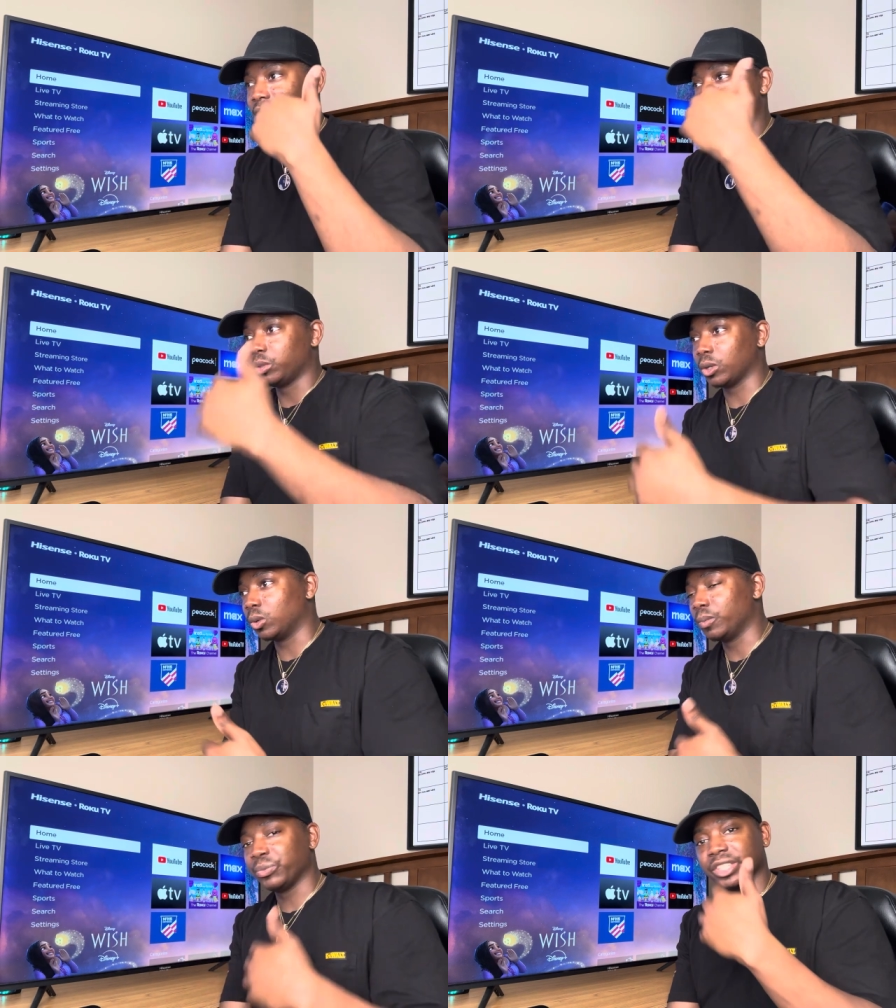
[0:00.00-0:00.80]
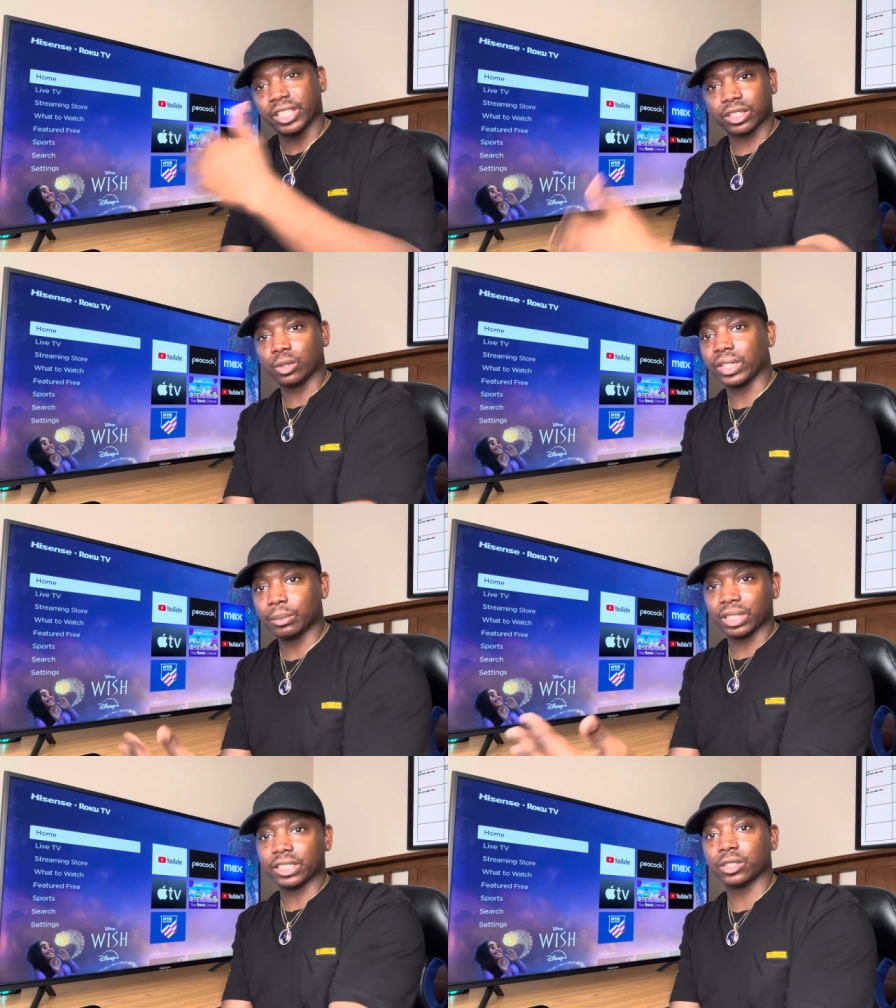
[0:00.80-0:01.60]
you know, get the,
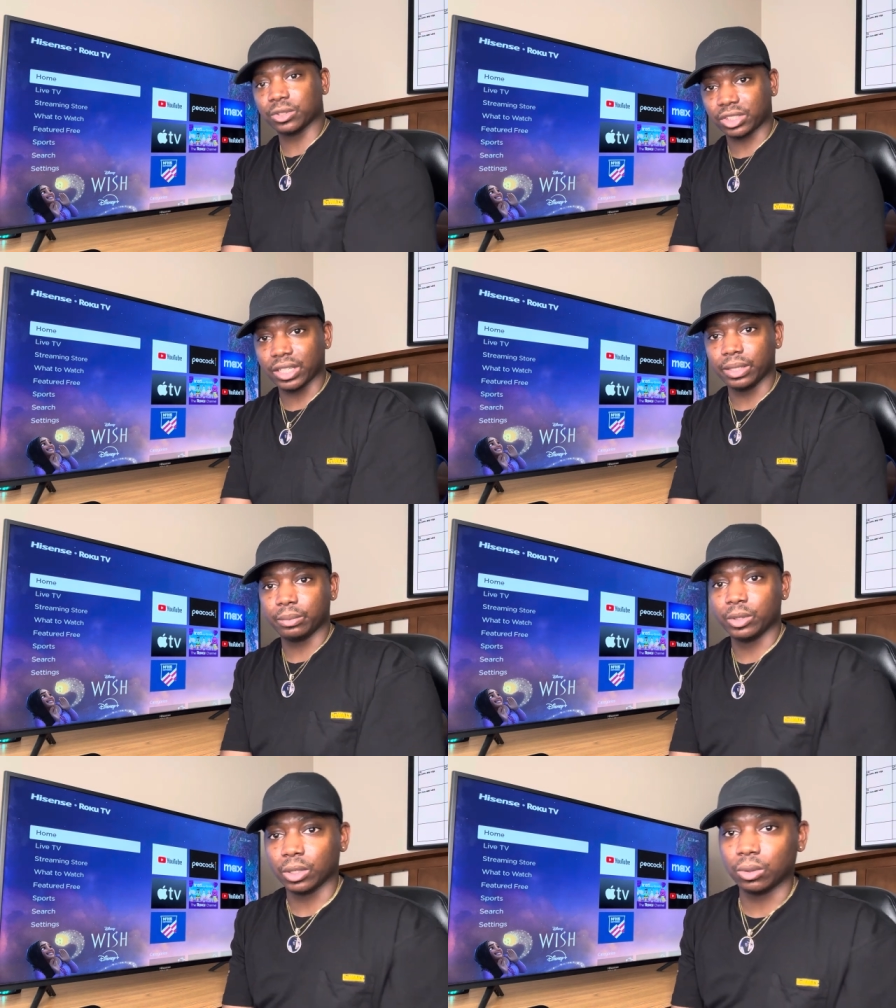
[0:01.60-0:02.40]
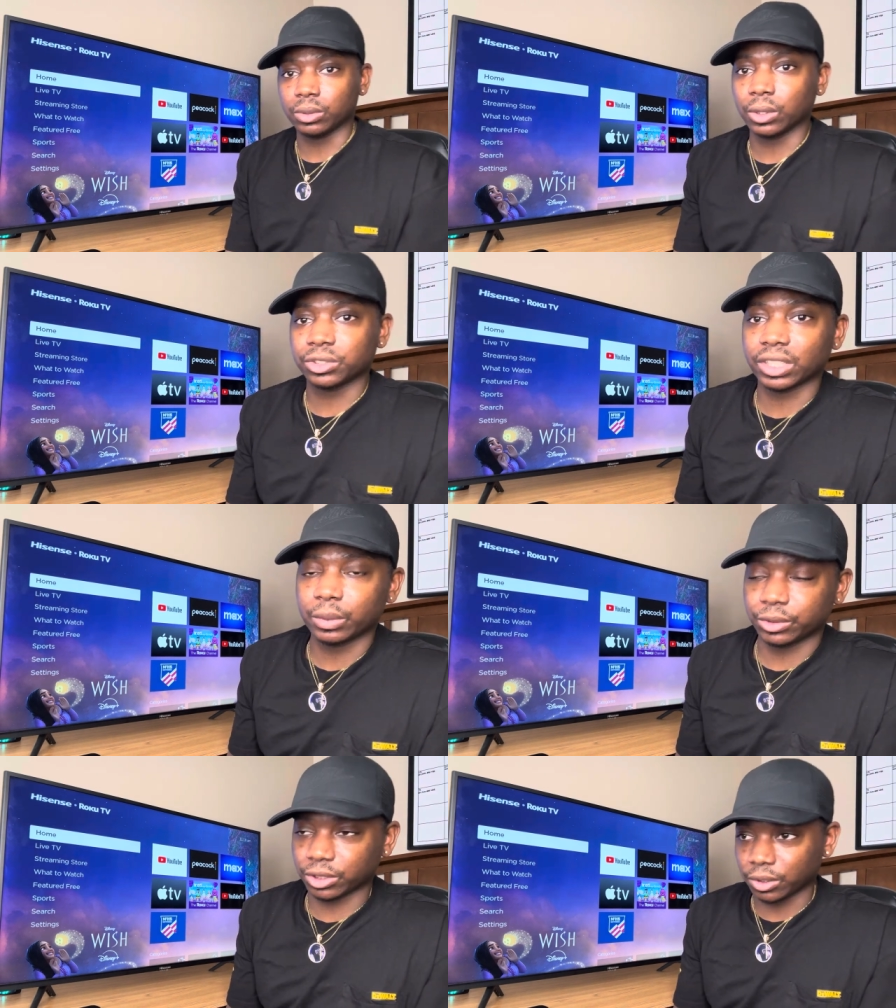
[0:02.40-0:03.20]
emulate those same, you know, those same
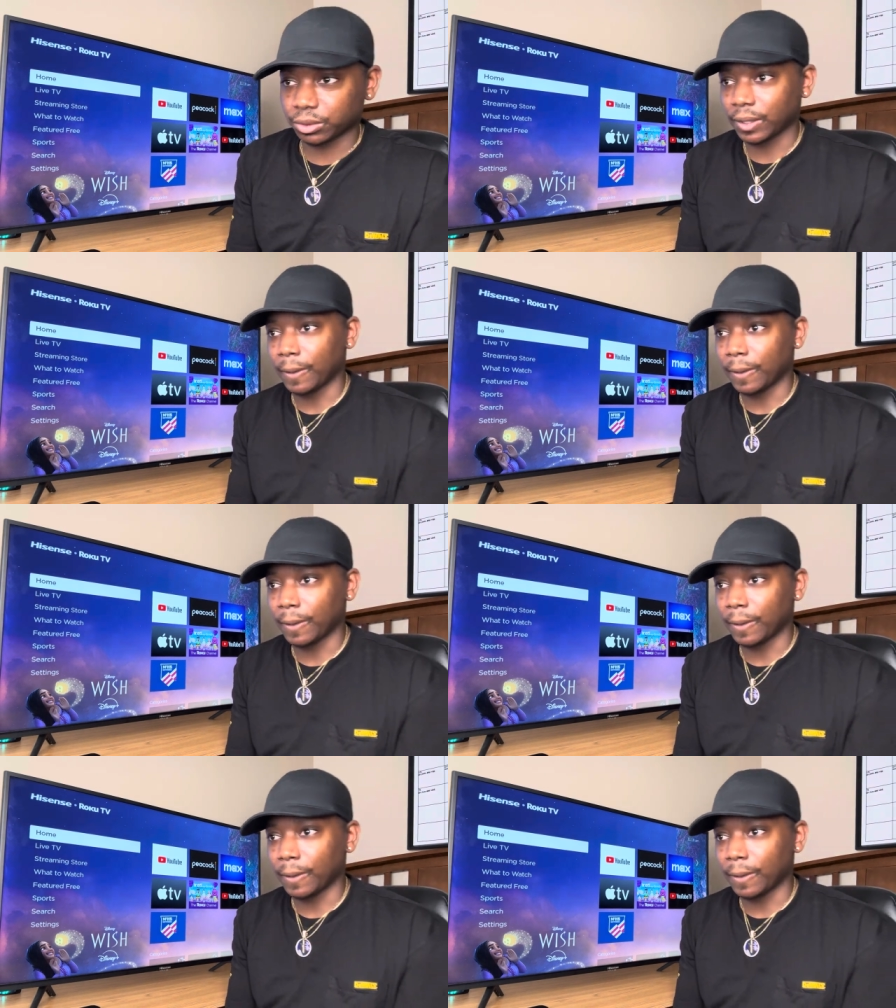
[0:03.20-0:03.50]
results.